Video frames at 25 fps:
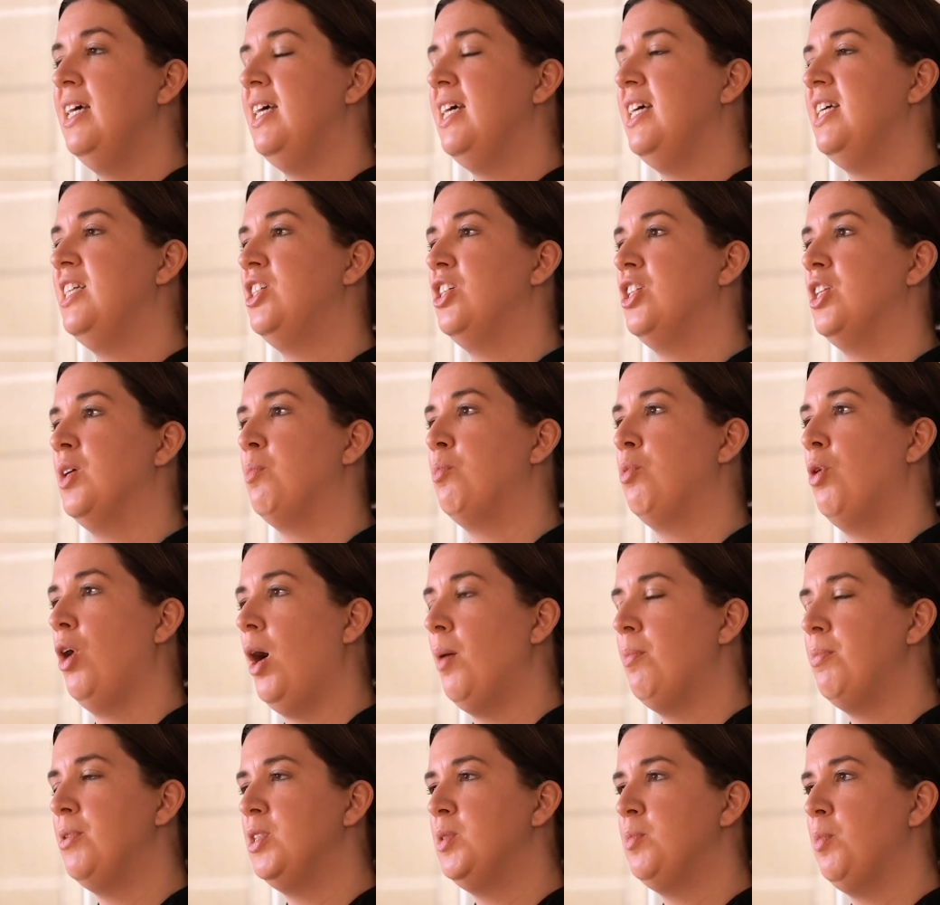into the
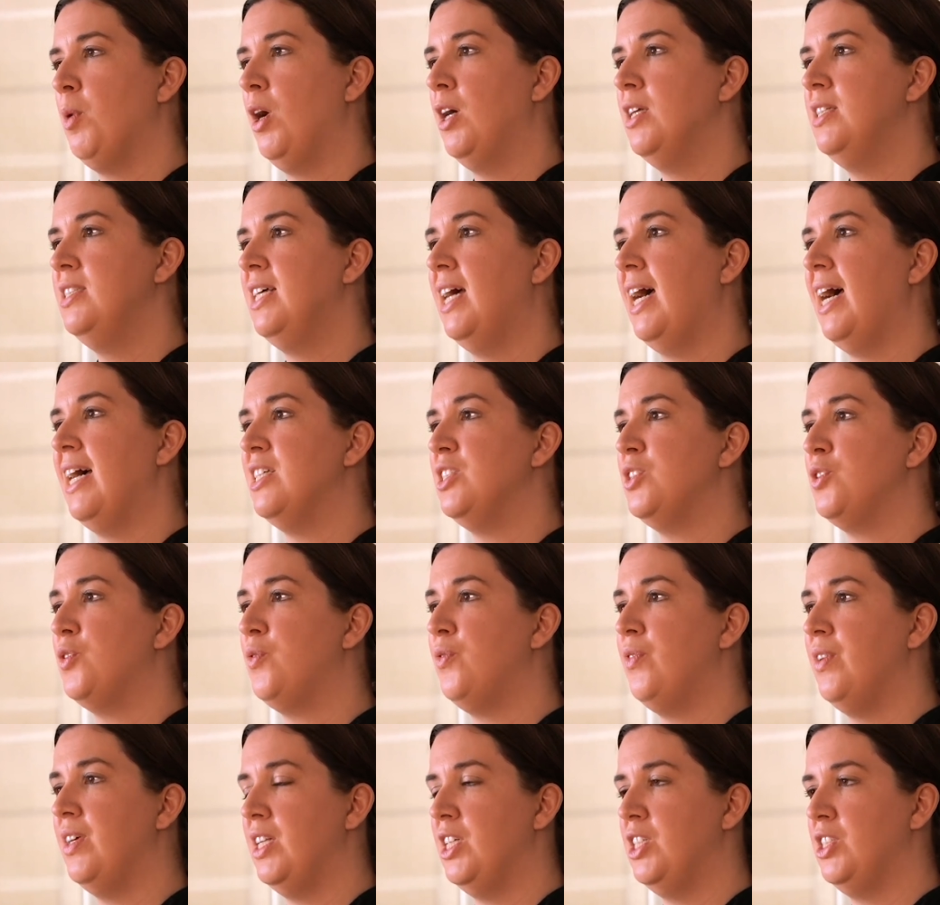proper spots as you
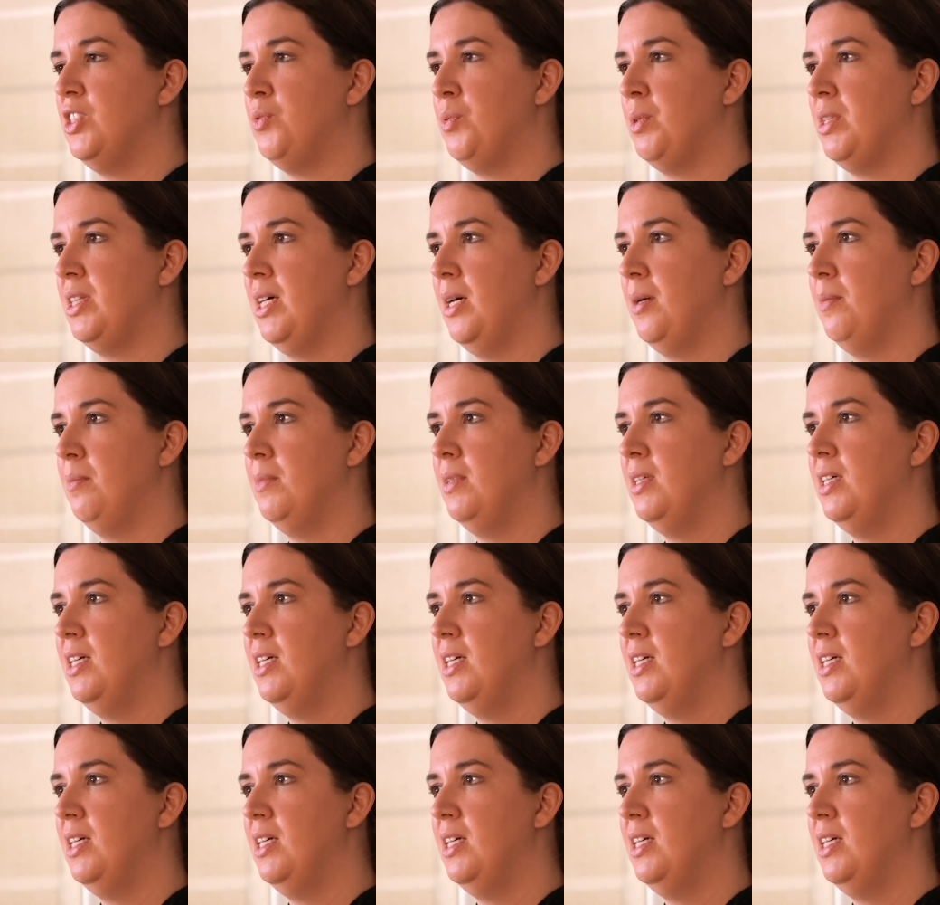finish with them.